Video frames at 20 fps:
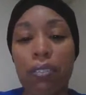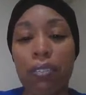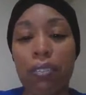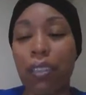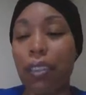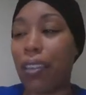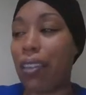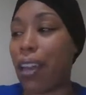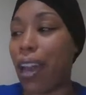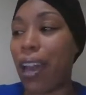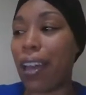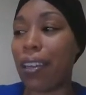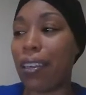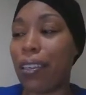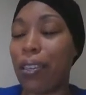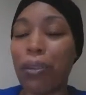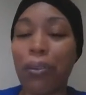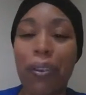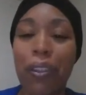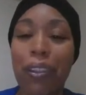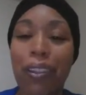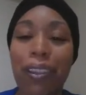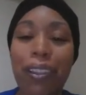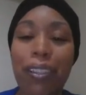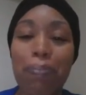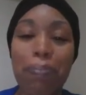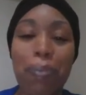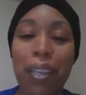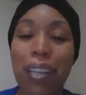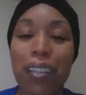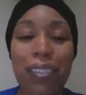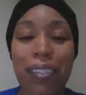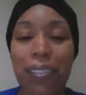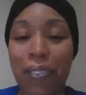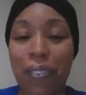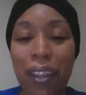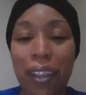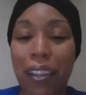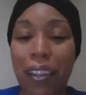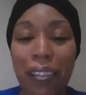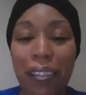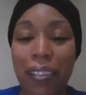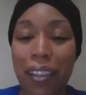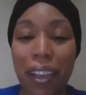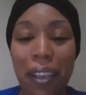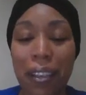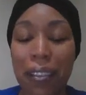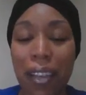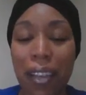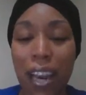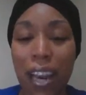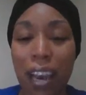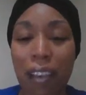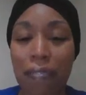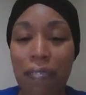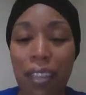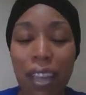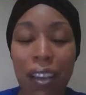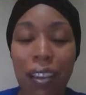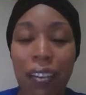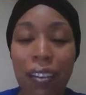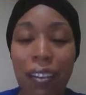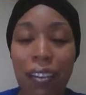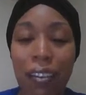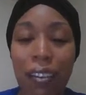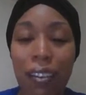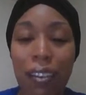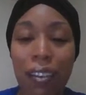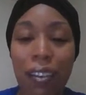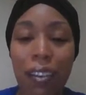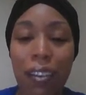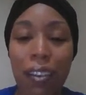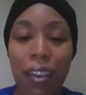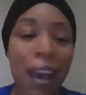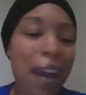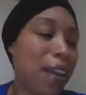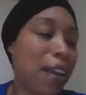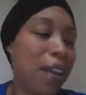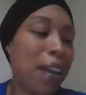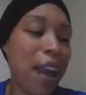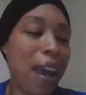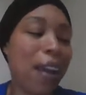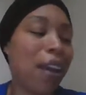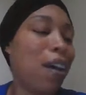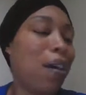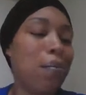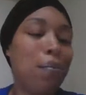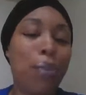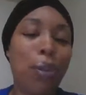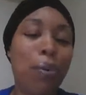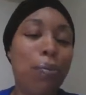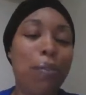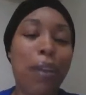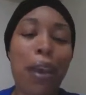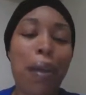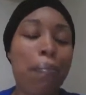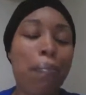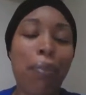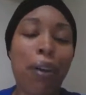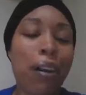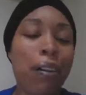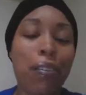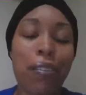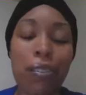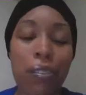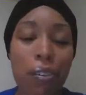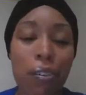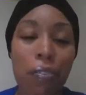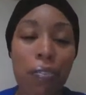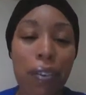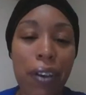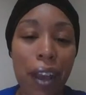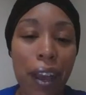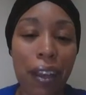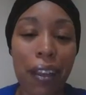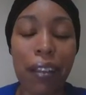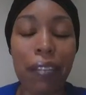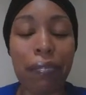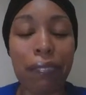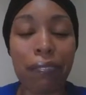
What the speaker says: They're not doing this because of anything that I've done. I did not come no damn predator overnight.